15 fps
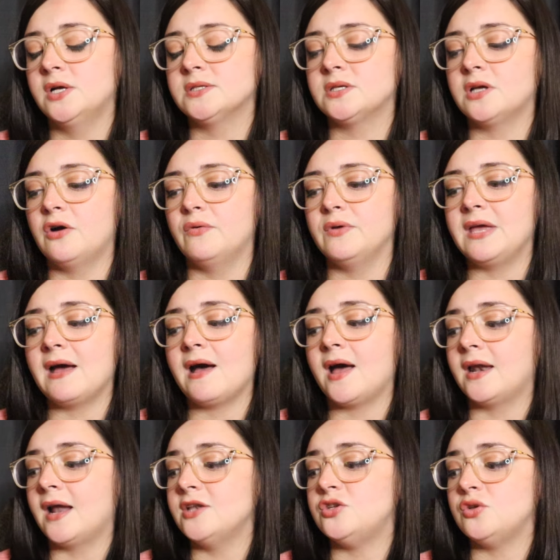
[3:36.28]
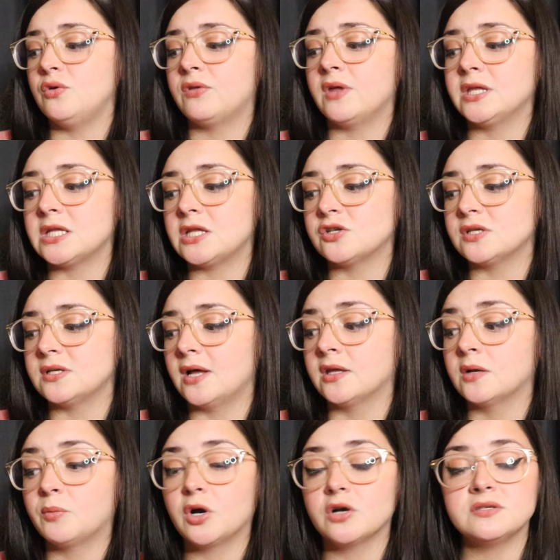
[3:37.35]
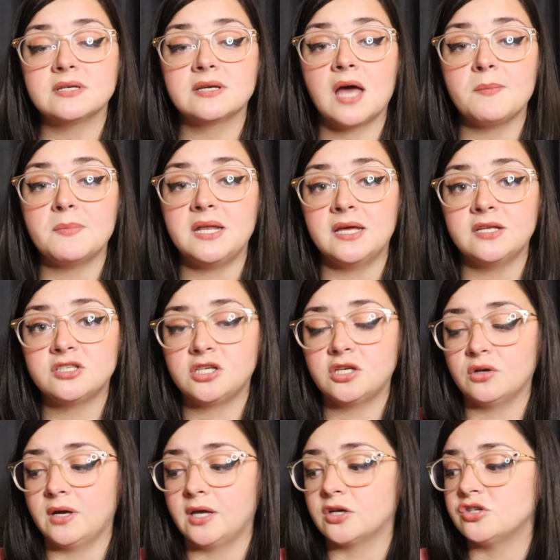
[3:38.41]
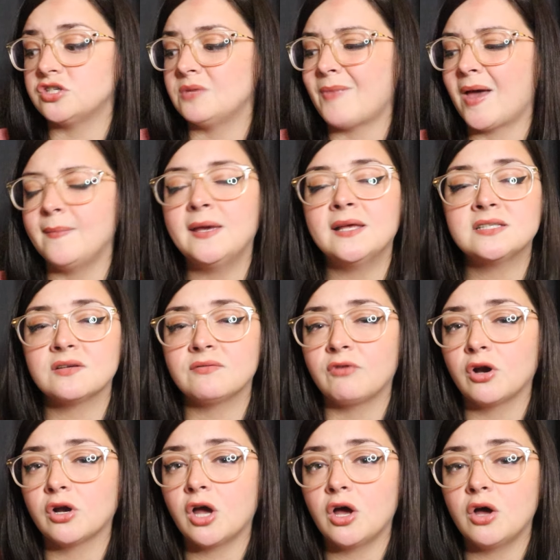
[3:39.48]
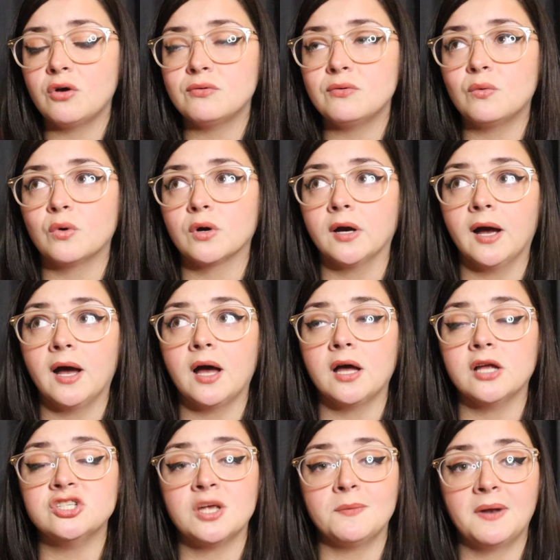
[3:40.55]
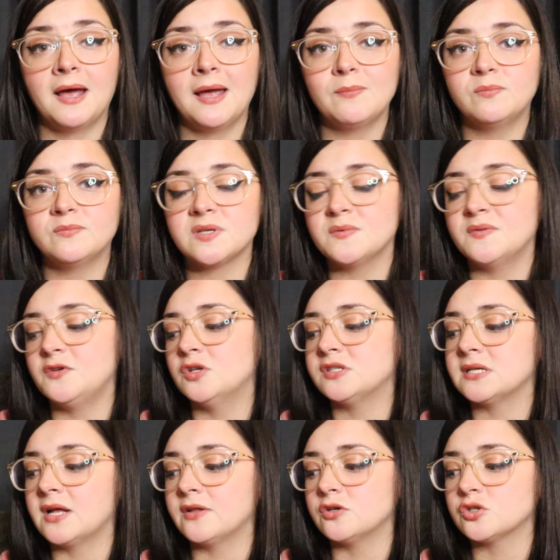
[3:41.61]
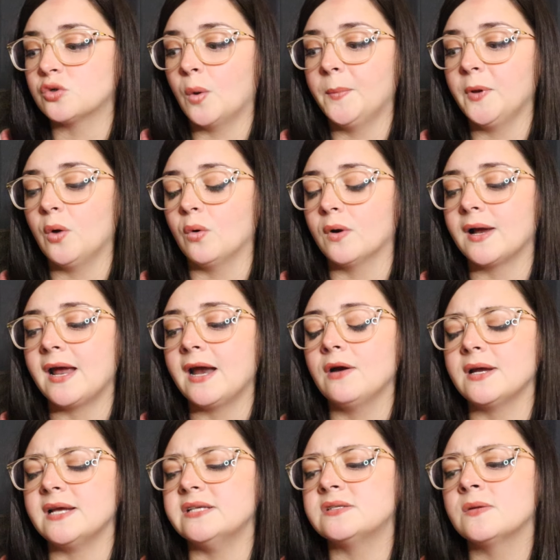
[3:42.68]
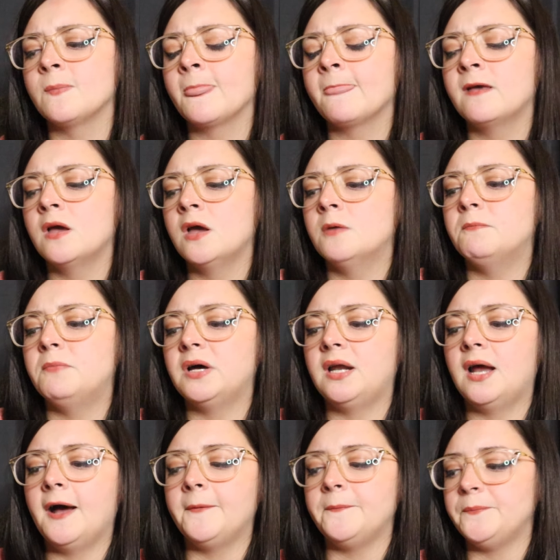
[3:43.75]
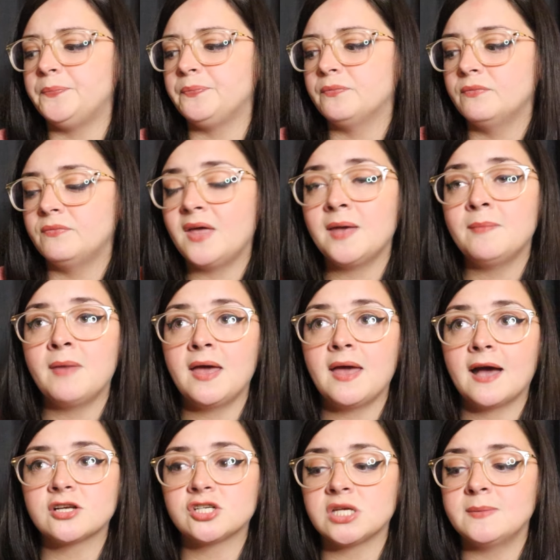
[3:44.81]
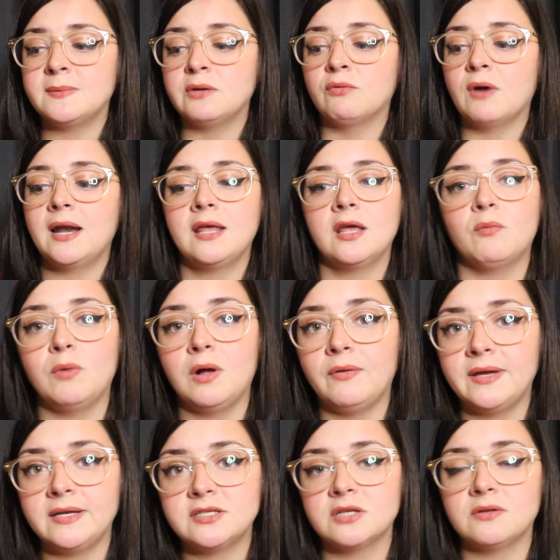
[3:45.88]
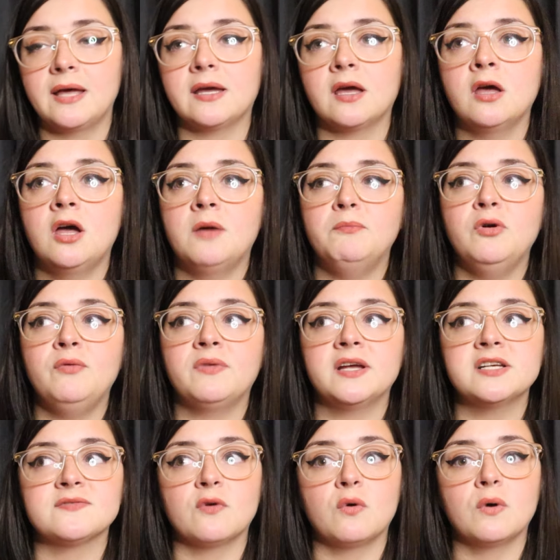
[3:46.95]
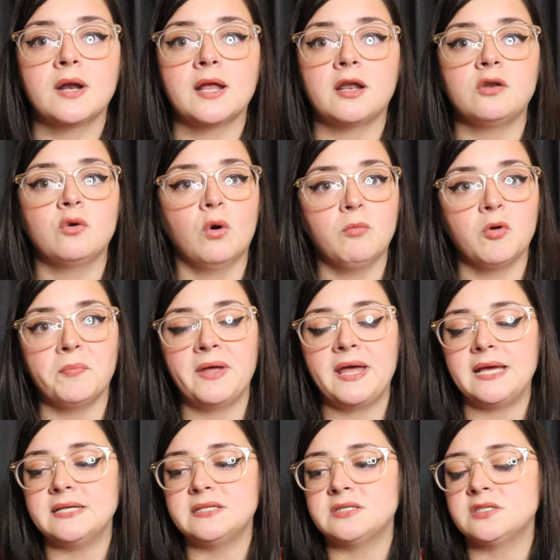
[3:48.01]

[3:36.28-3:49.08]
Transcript: So yeah and I do think that there's another person coming into your energy. Maybe it's a Virgo or a Gemini. Some of you it's another Scorpio or Aries but um, they may actually be ready and willing to like move things forward at a normal pace.